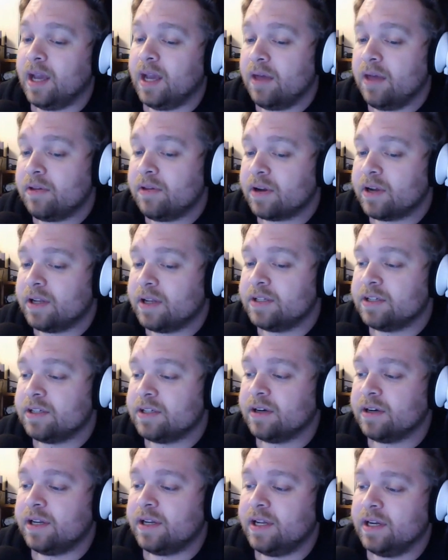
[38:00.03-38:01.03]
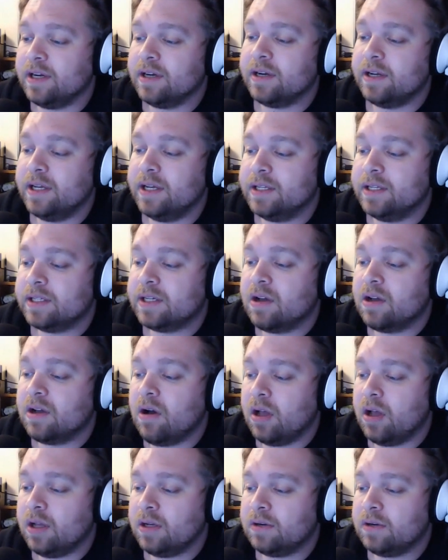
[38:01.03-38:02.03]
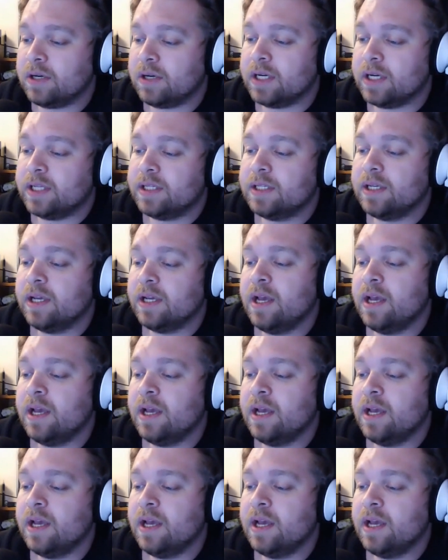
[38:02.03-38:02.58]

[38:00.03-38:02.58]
other concern here is the